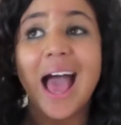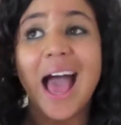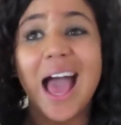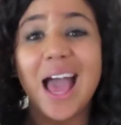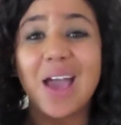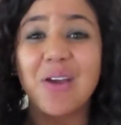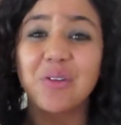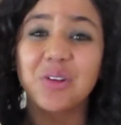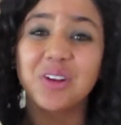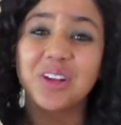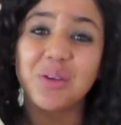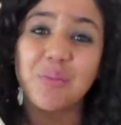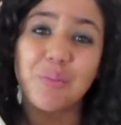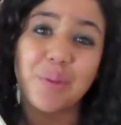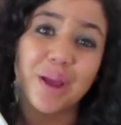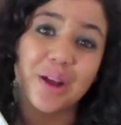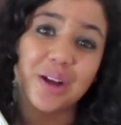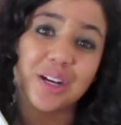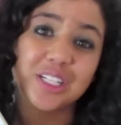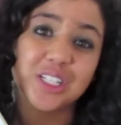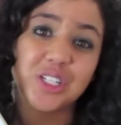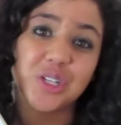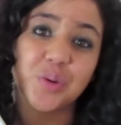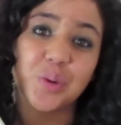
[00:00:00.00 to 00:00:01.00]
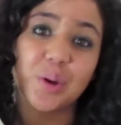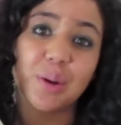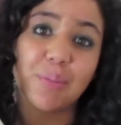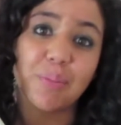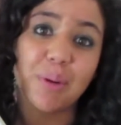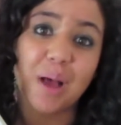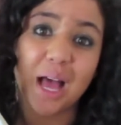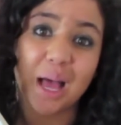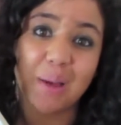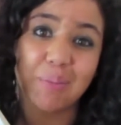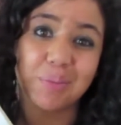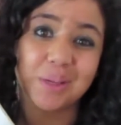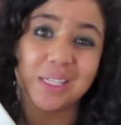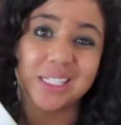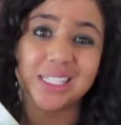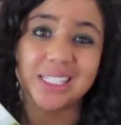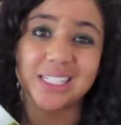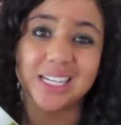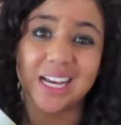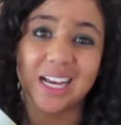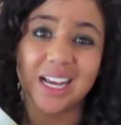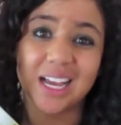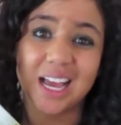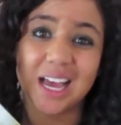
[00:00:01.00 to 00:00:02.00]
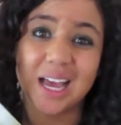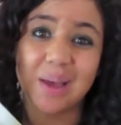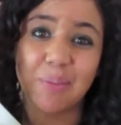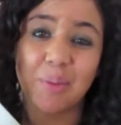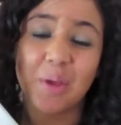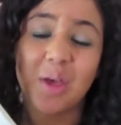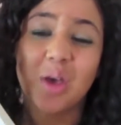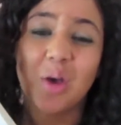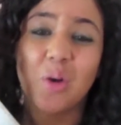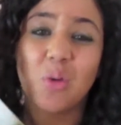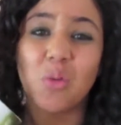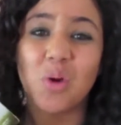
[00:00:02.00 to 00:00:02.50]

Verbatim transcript: I would compare it to a pompous, stuck-up,